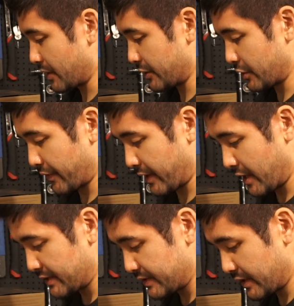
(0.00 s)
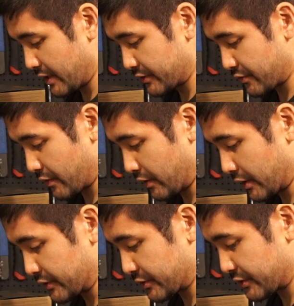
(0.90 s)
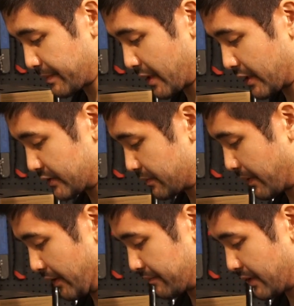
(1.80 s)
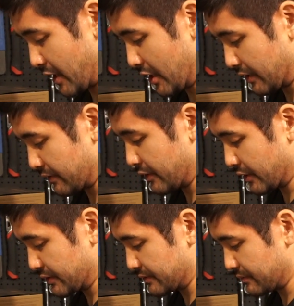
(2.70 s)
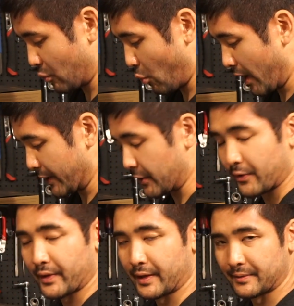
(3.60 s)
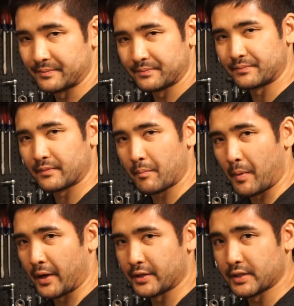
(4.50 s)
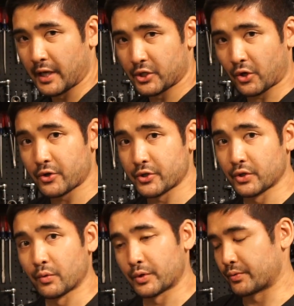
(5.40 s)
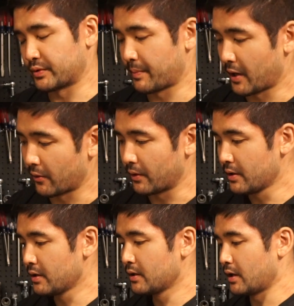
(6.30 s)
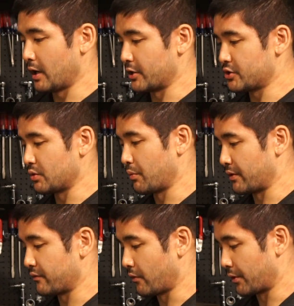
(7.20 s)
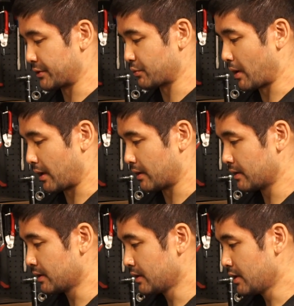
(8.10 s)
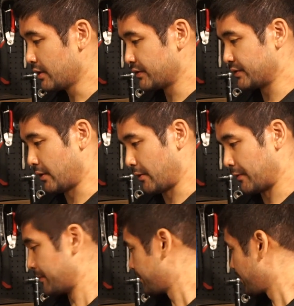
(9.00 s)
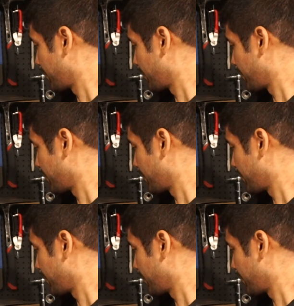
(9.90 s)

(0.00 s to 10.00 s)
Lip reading: the casing is or the lugs are spaced, but it looks wider than my DHR2, which was about 2.4 as well. So